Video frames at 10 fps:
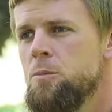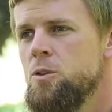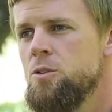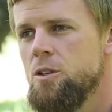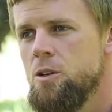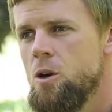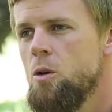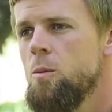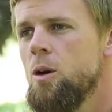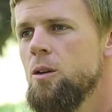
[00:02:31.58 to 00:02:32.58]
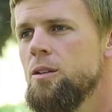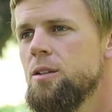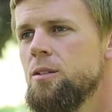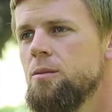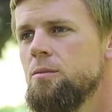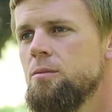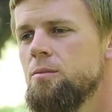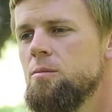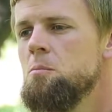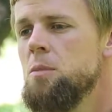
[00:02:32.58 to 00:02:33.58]
using cobalt,
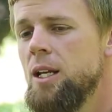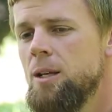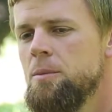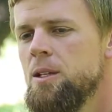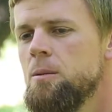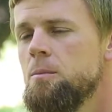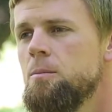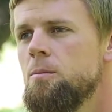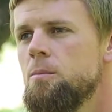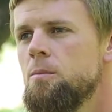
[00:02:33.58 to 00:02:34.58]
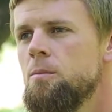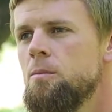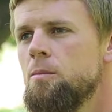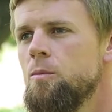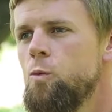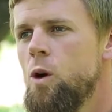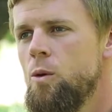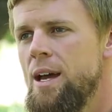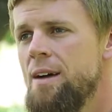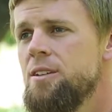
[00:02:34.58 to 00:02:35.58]
molybdenum, where
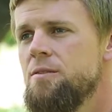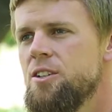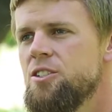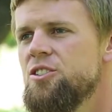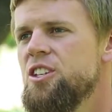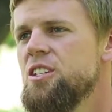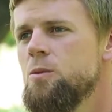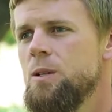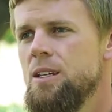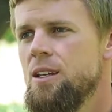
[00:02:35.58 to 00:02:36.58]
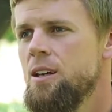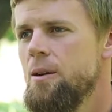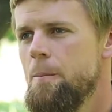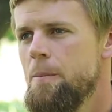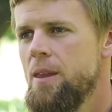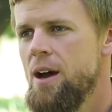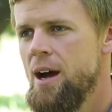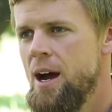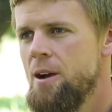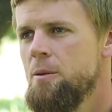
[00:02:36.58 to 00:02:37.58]
we have deficiencies and we need it,
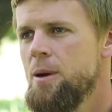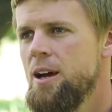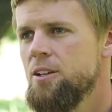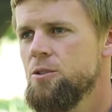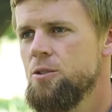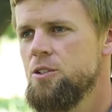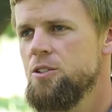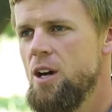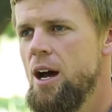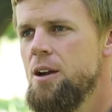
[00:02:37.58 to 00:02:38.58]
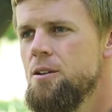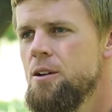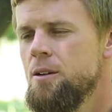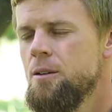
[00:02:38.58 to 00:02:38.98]
Iramax, which is iron.